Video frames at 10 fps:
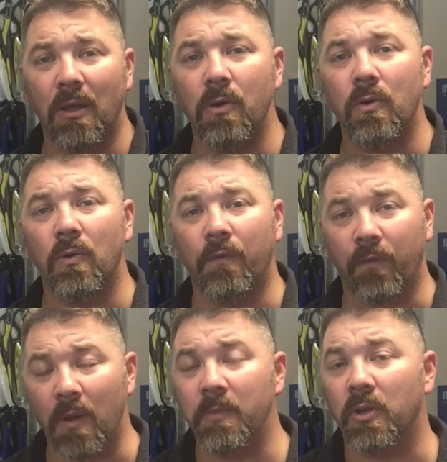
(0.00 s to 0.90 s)
local
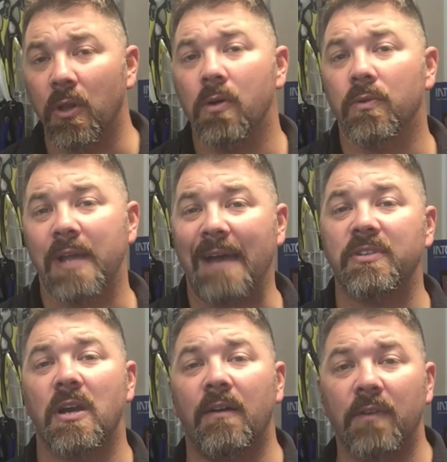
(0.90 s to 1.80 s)
from your local dive
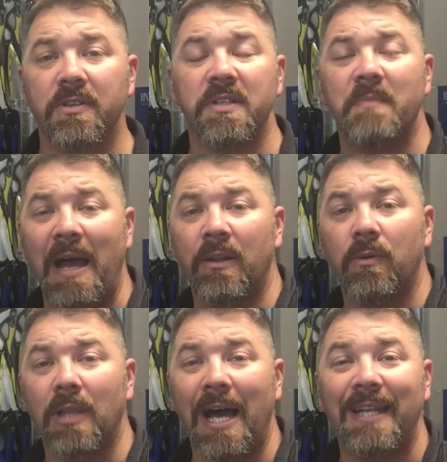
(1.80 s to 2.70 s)
shop versus buying
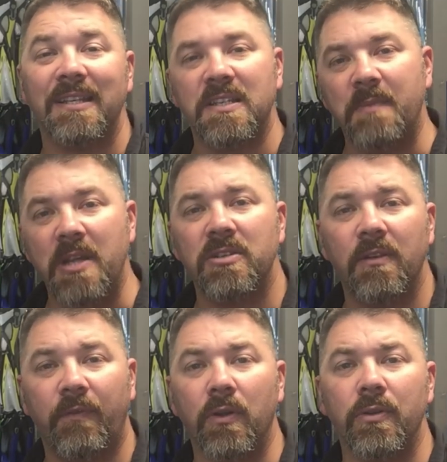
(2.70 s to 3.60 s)
online,
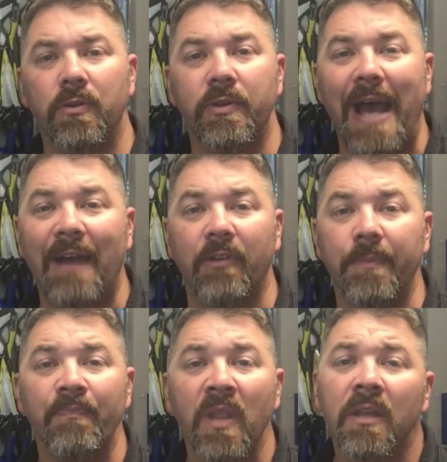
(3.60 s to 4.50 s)
especially if you're a new diver.